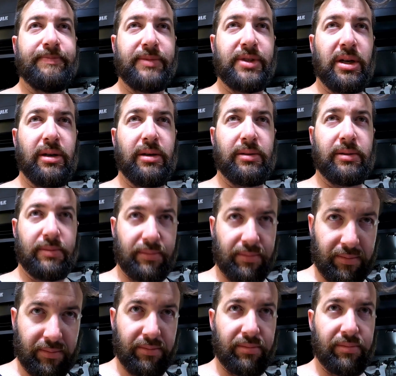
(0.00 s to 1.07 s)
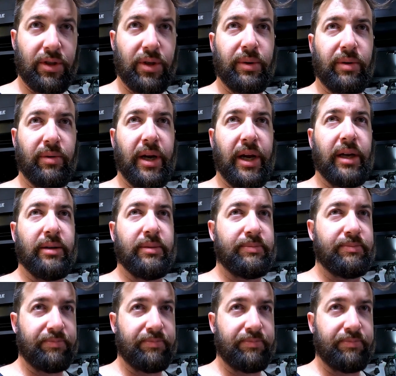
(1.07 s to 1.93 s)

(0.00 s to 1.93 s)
So do it right.